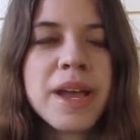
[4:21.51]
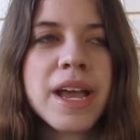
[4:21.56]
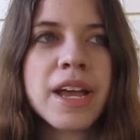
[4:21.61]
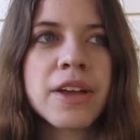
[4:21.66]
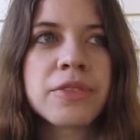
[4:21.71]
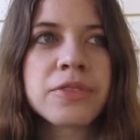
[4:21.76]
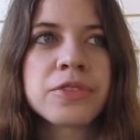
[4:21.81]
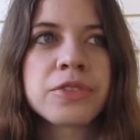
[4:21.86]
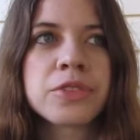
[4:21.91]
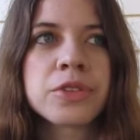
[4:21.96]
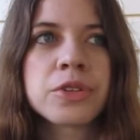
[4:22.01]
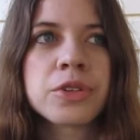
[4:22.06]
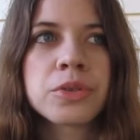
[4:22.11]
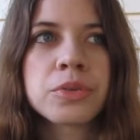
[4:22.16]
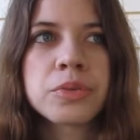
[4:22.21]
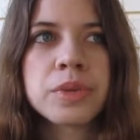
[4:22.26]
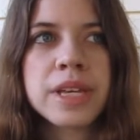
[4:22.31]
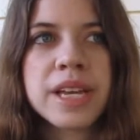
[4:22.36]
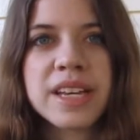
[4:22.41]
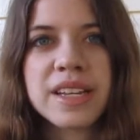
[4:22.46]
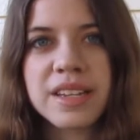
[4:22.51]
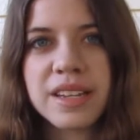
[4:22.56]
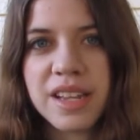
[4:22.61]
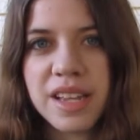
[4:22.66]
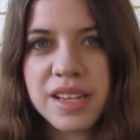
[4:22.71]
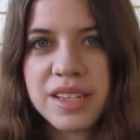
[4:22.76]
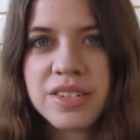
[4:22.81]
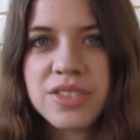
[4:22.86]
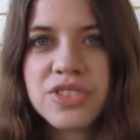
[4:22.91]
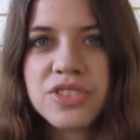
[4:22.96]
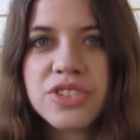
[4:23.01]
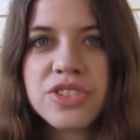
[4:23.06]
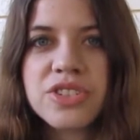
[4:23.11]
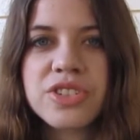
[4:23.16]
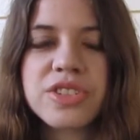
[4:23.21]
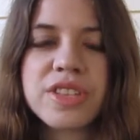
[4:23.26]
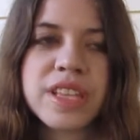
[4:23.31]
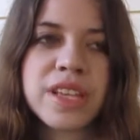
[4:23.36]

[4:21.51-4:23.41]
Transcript: after we had lunch.